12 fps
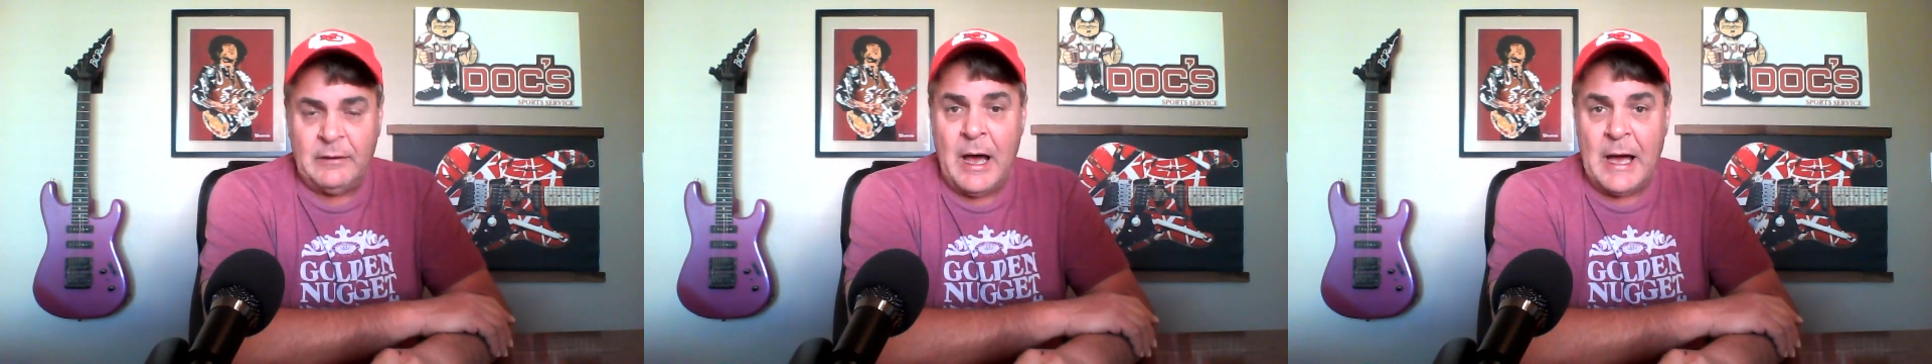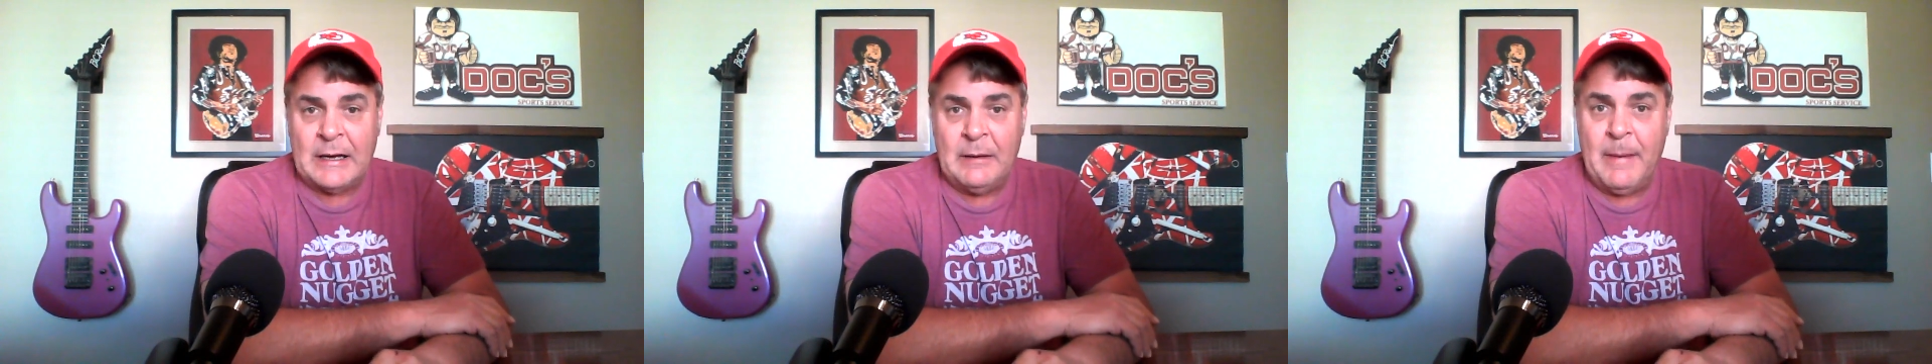
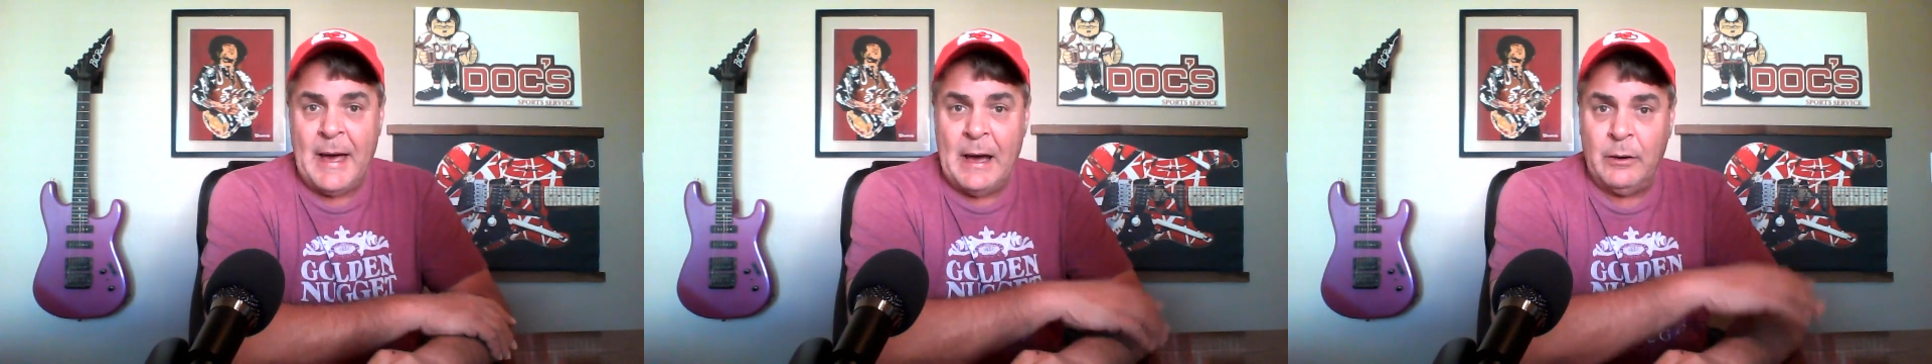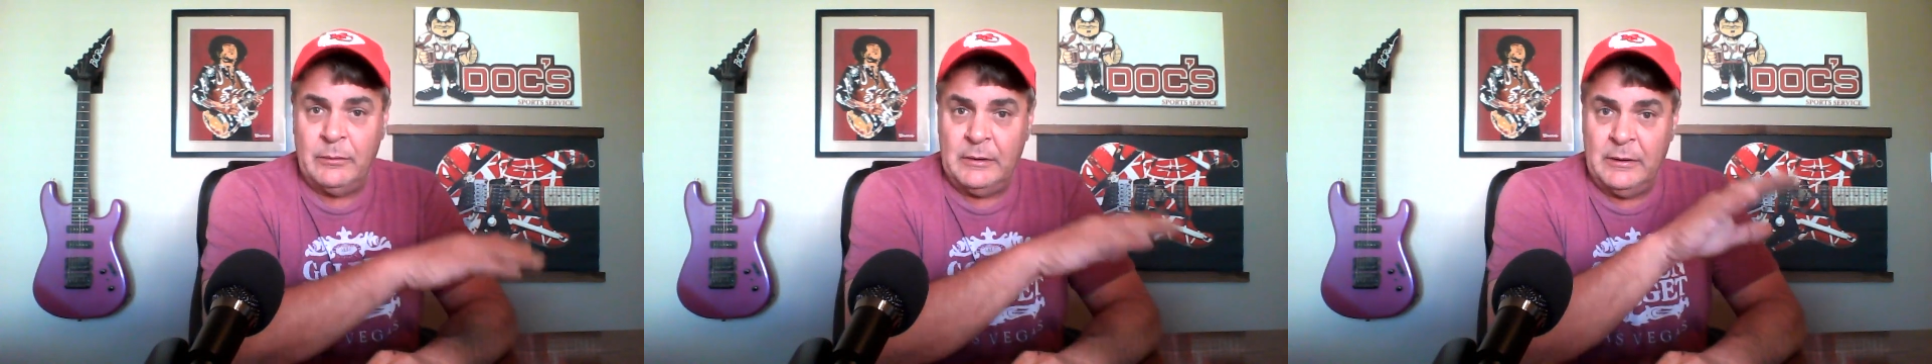talk
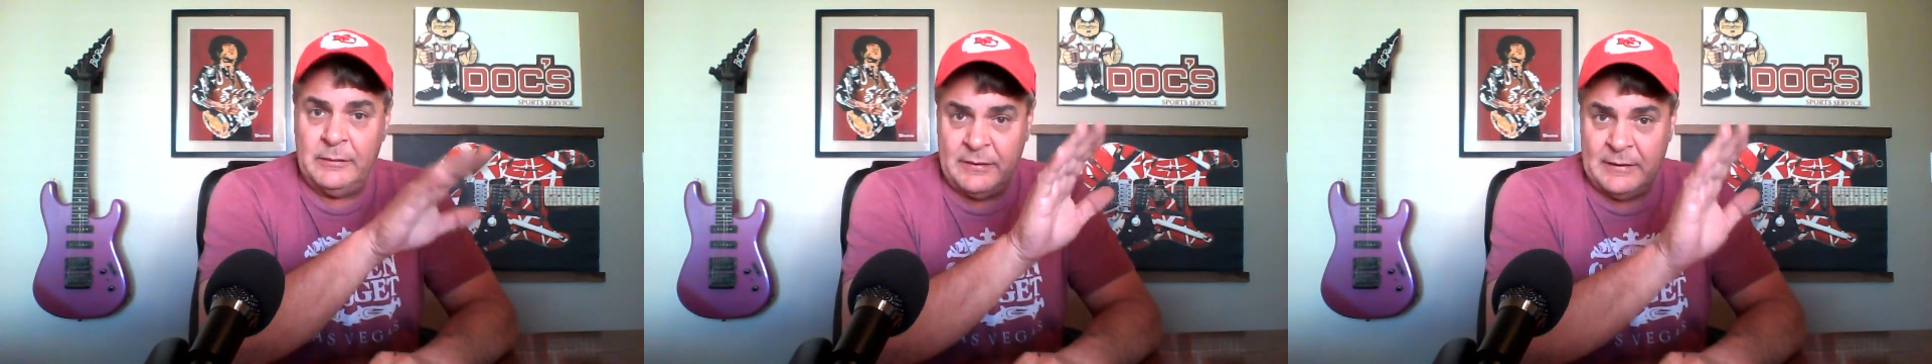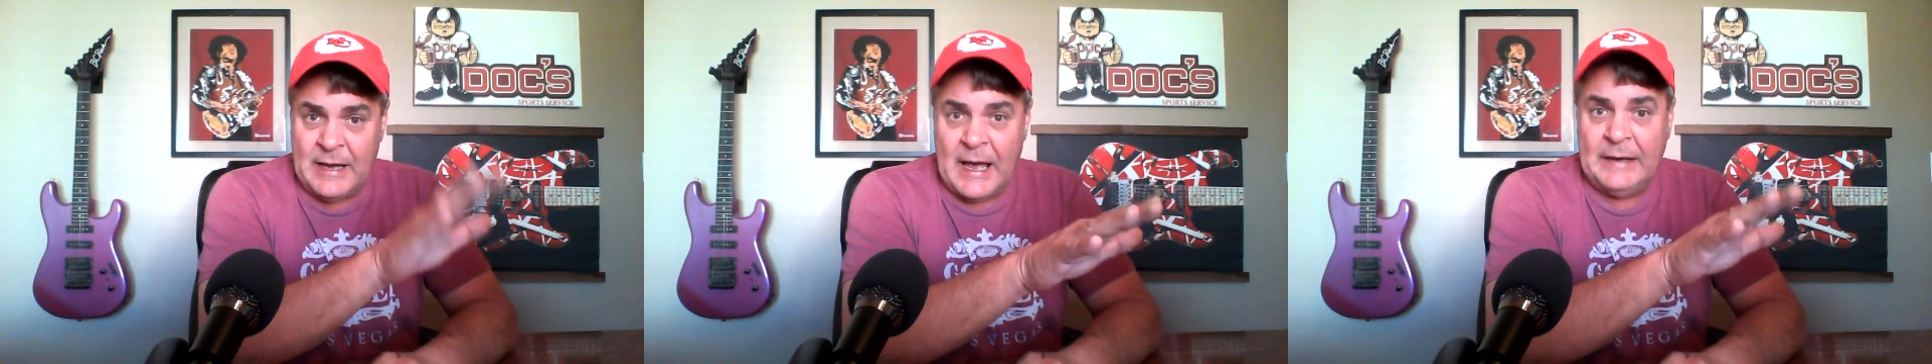about
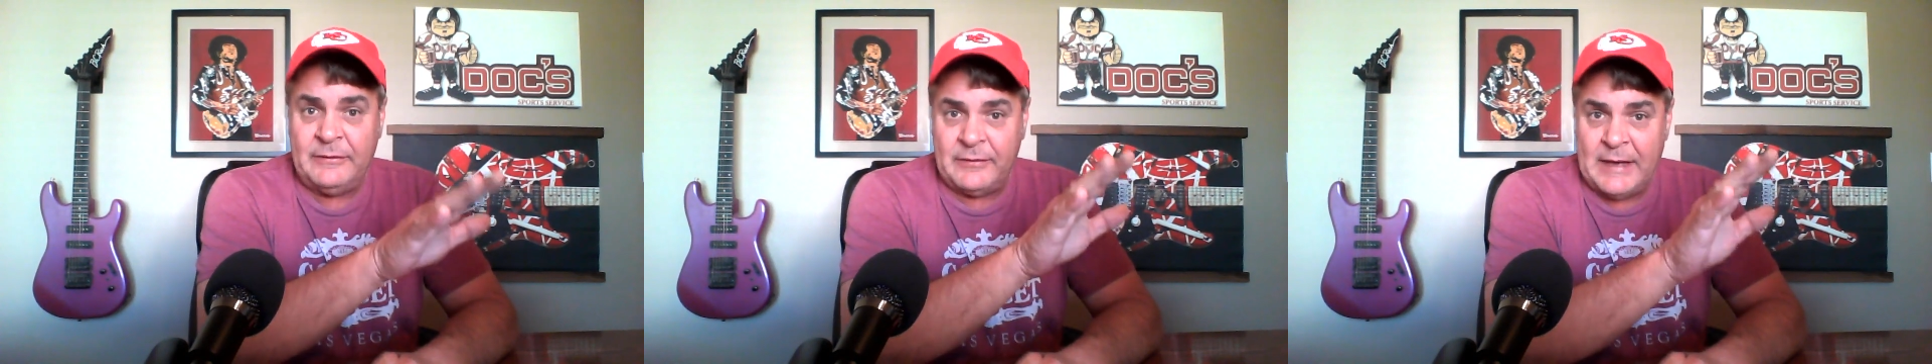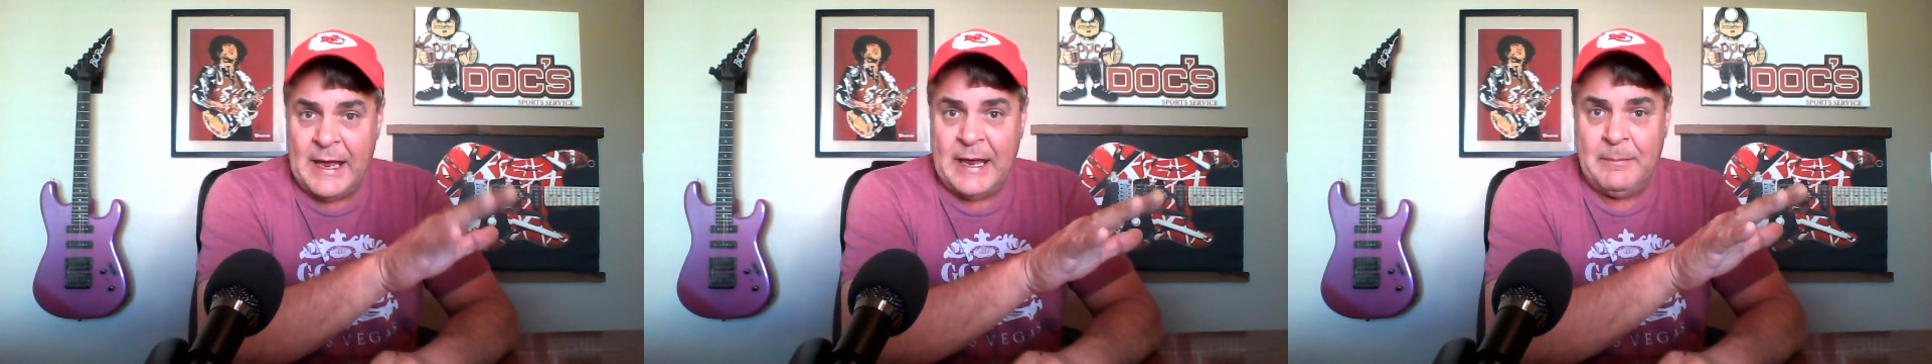tonight's
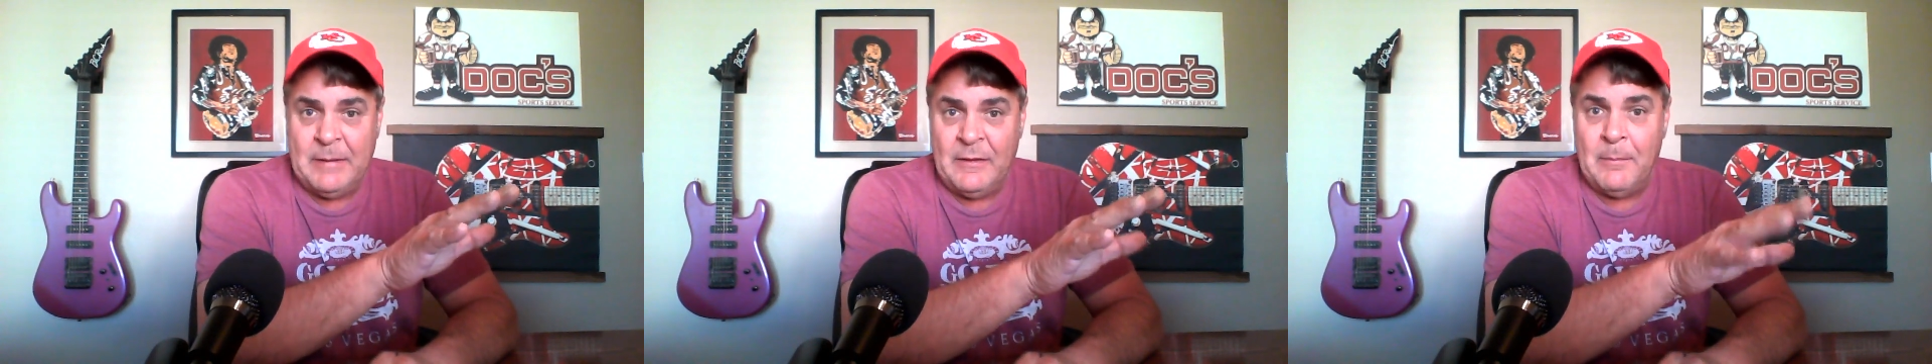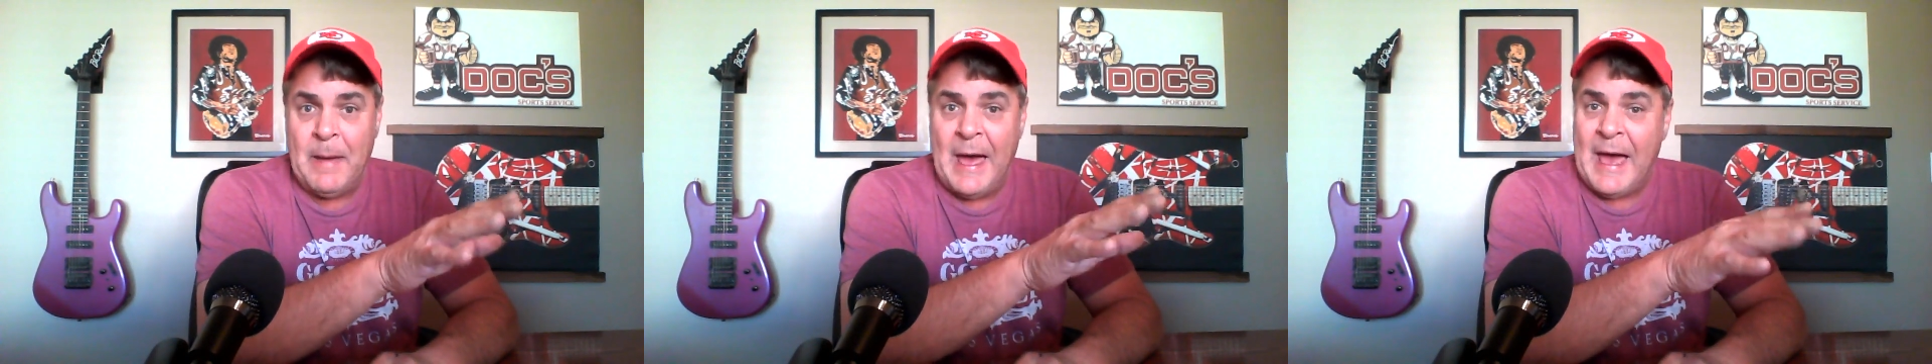game in
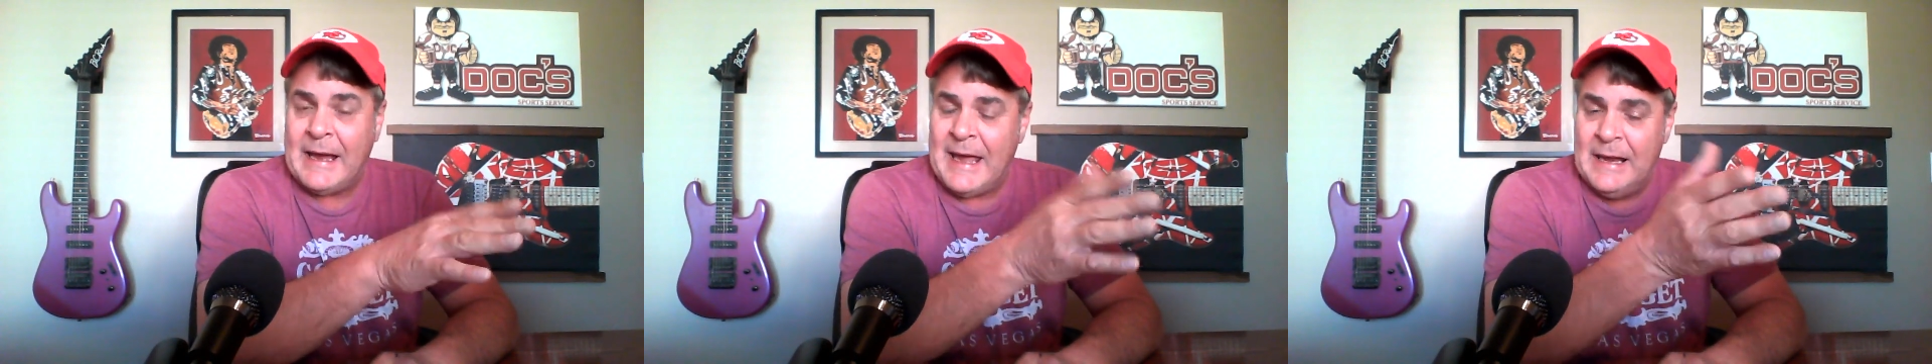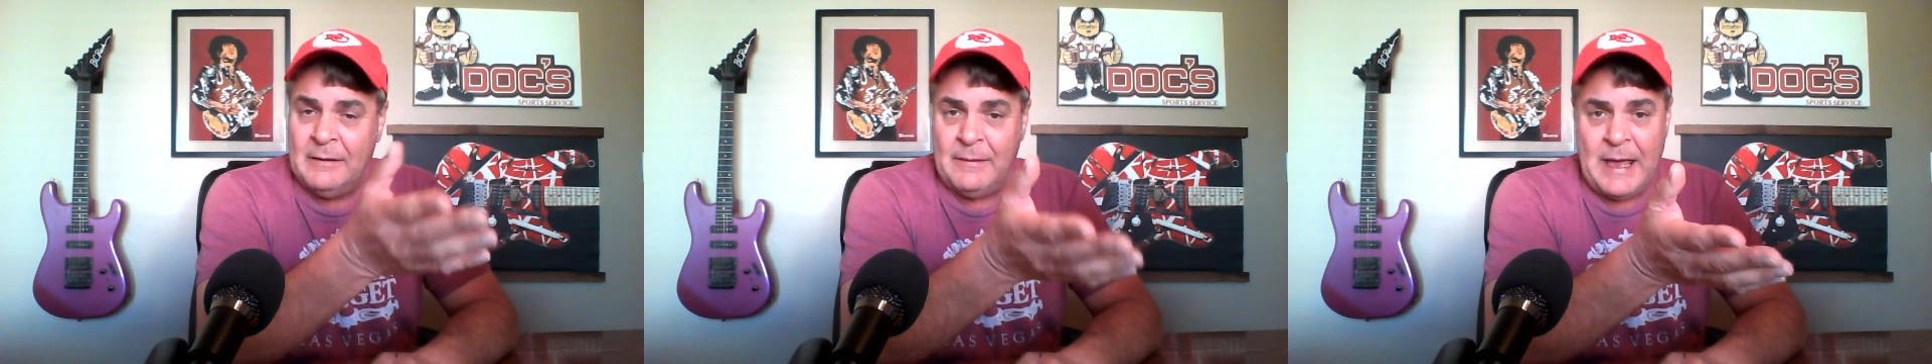the MAC,
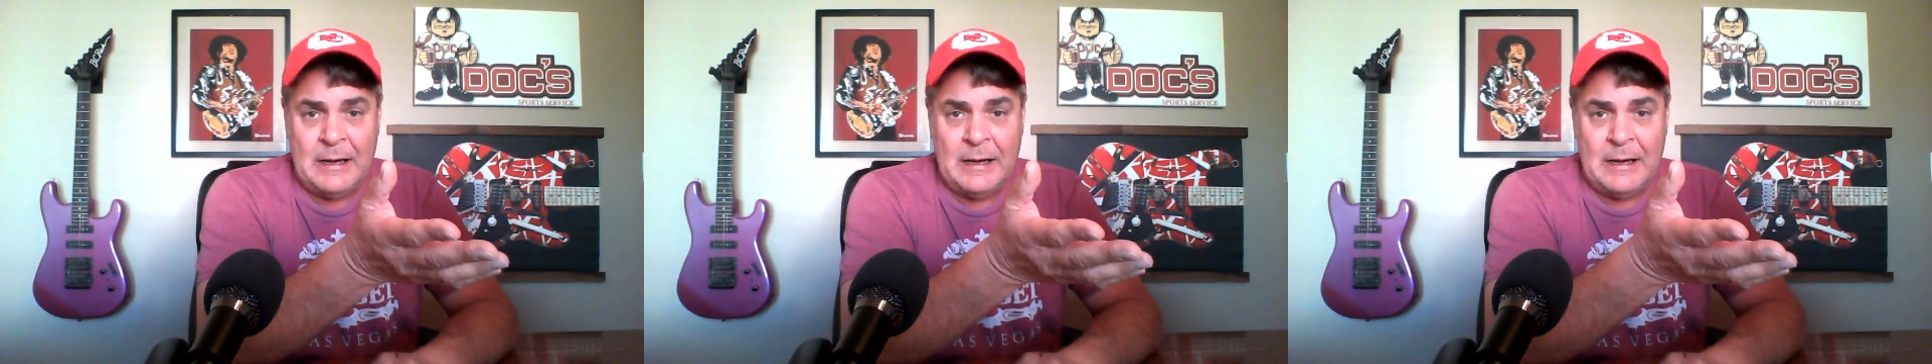and uh,